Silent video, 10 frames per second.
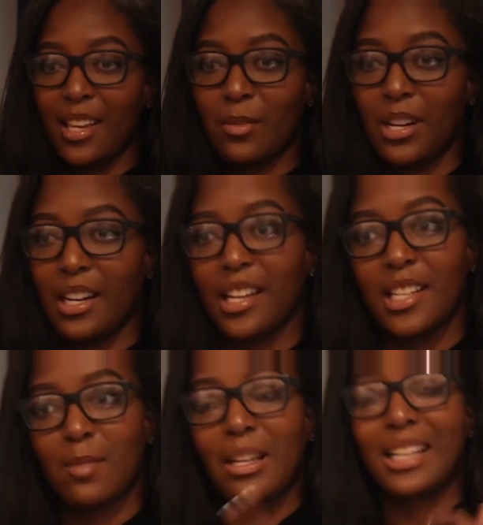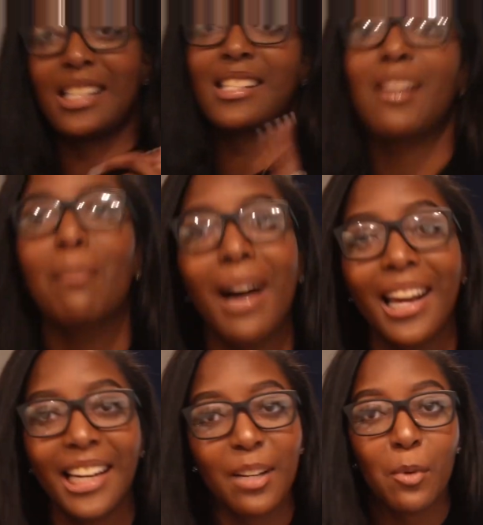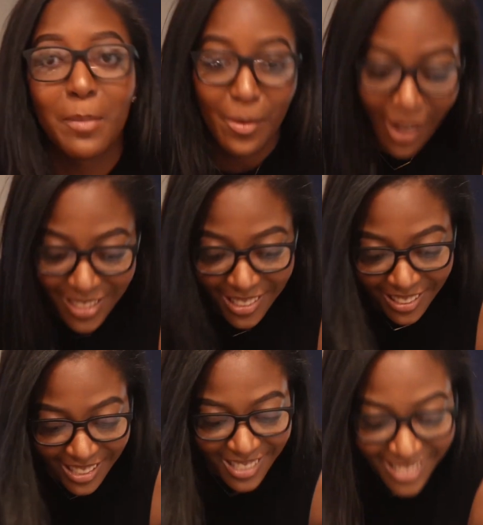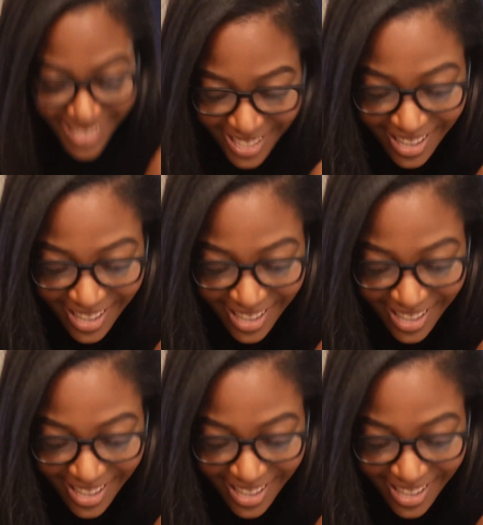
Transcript: what it is because somebody will be watching this.